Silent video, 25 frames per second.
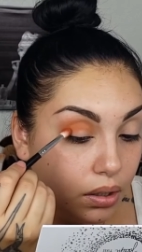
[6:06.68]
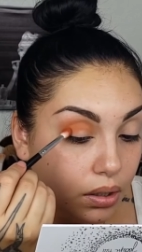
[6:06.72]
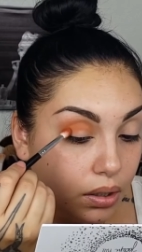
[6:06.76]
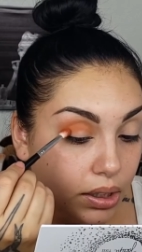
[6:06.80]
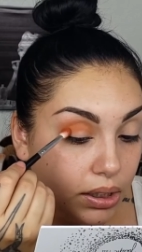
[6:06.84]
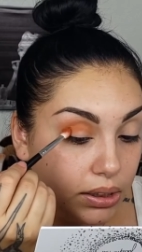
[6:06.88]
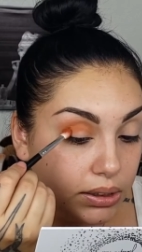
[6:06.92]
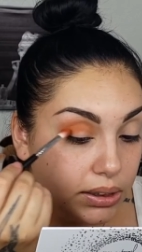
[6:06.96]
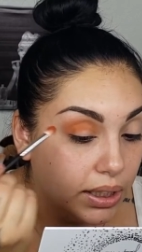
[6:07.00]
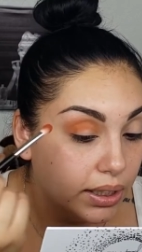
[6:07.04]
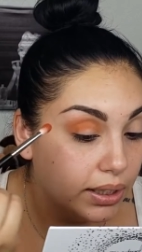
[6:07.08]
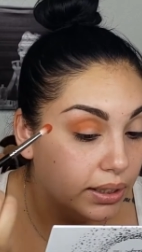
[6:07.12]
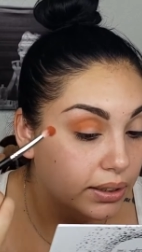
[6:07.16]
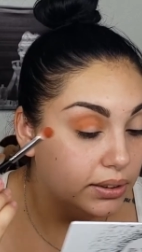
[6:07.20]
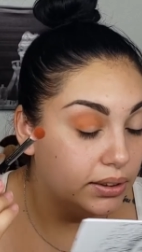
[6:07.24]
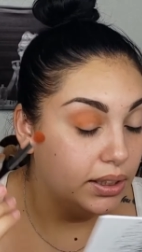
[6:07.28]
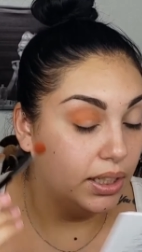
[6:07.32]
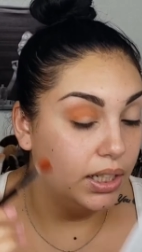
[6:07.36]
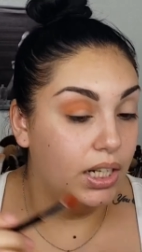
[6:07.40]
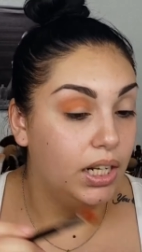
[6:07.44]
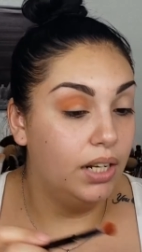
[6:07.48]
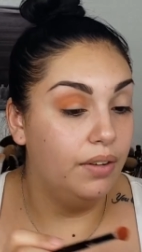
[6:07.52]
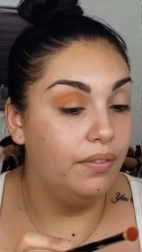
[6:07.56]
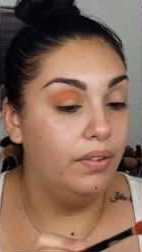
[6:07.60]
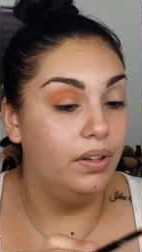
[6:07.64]
Because like I
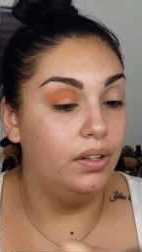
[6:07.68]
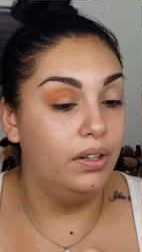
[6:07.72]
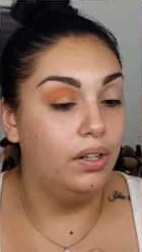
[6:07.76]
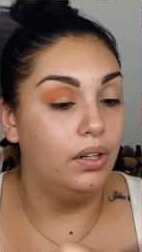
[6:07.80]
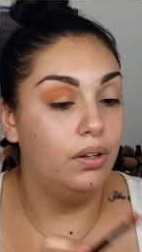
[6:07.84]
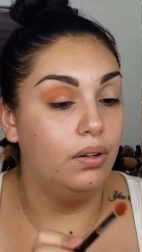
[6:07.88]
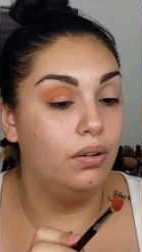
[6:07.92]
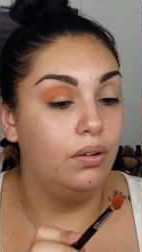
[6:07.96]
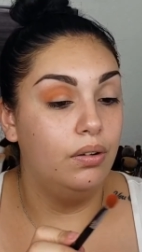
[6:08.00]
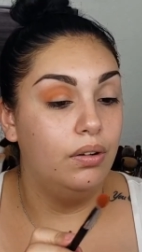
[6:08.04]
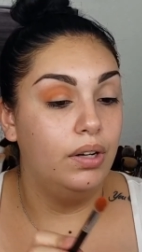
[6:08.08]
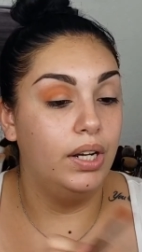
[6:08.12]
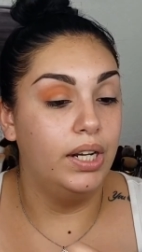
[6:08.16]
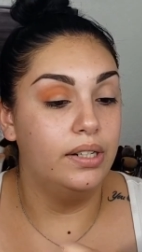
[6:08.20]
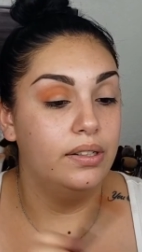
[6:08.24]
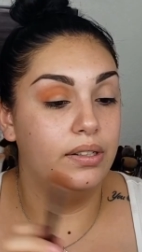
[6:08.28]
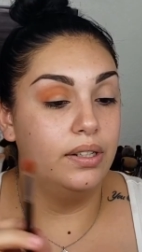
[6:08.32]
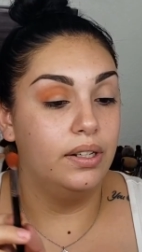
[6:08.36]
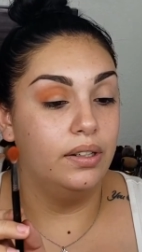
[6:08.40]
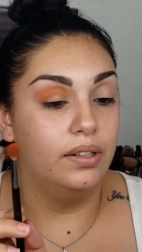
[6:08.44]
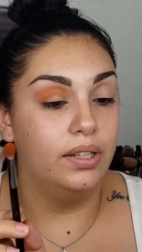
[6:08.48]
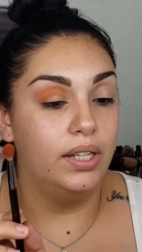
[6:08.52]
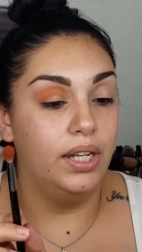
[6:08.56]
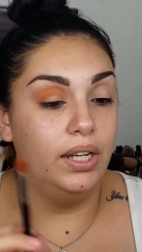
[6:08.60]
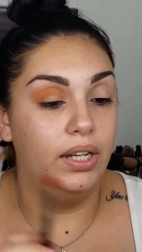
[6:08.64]
said, even though I
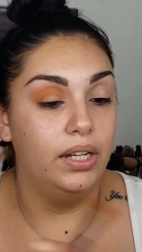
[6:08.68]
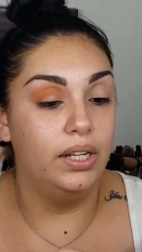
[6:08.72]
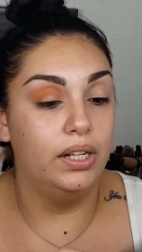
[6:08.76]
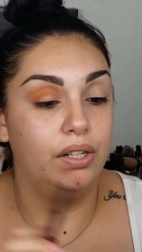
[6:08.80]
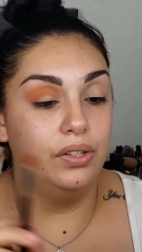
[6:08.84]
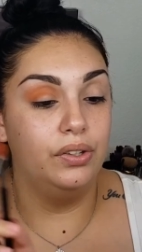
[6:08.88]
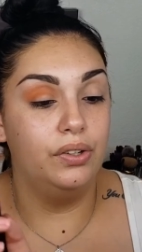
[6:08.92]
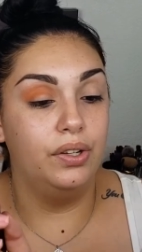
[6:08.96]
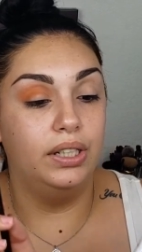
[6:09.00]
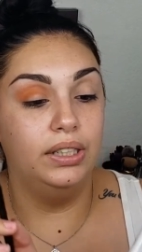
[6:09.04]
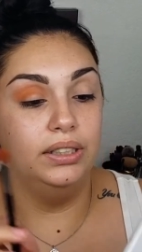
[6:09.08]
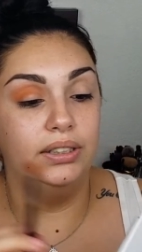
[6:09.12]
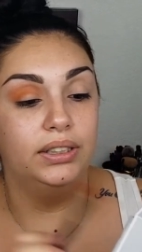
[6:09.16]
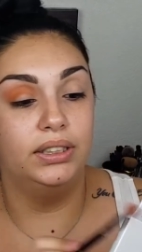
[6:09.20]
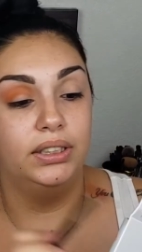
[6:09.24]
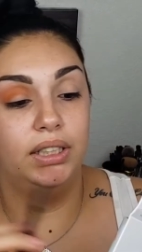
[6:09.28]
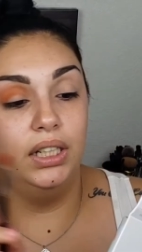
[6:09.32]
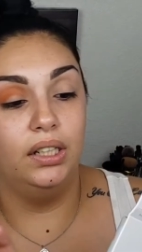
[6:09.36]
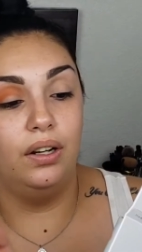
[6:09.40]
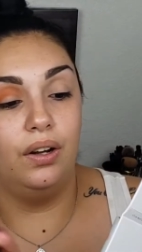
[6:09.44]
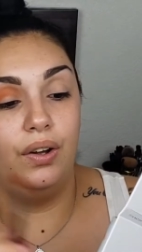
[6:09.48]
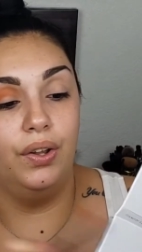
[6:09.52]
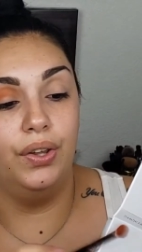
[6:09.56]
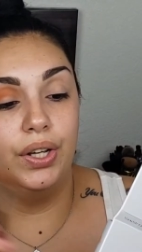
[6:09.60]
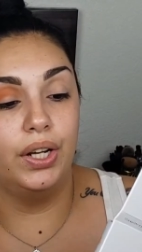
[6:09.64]
did that and you could see
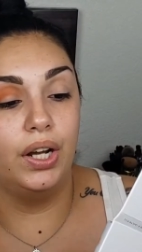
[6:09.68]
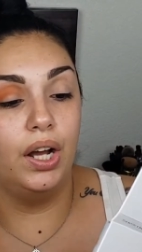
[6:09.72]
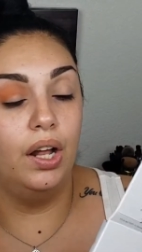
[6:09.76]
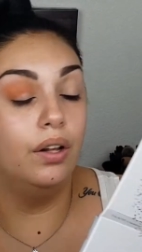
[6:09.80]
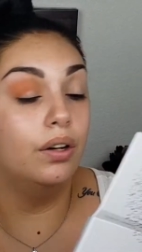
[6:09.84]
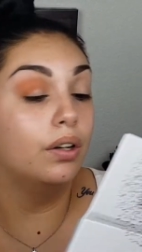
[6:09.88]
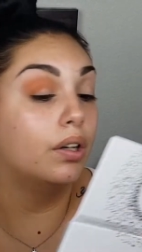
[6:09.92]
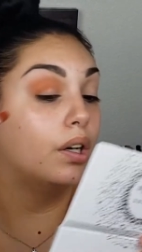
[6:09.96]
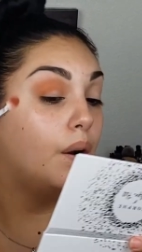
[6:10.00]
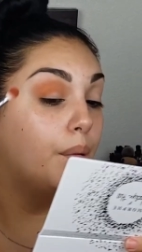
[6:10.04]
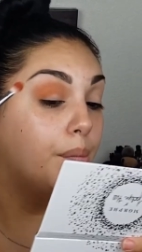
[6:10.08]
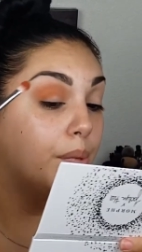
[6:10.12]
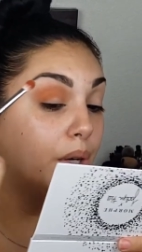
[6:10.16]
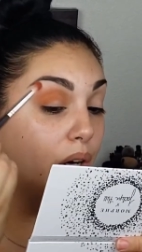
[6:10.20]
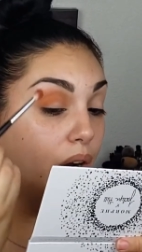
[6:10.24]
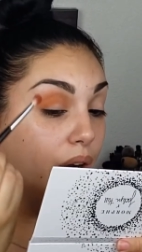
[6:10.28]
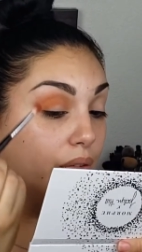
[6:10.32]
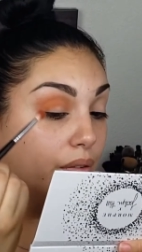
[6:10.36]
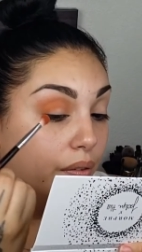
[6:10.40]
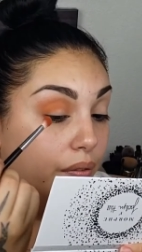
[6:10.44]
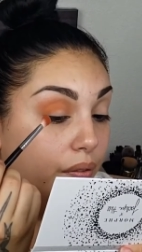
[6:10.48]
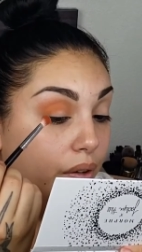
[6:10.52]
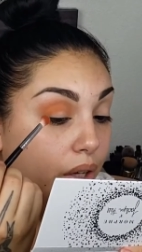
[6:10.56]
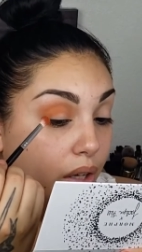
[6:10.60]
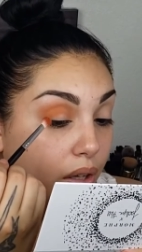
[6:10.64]
all the color coming off
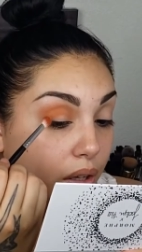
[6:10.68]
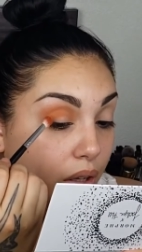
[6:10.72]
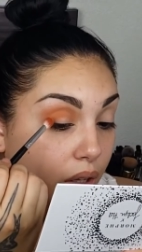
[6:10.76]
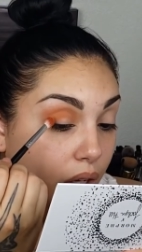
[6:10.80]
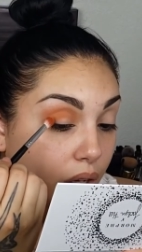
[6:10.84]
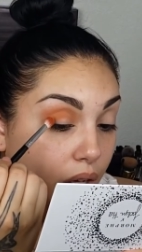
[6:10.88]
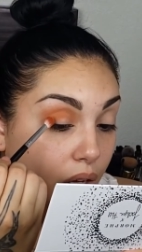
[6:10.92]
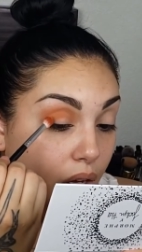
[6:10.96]
of it,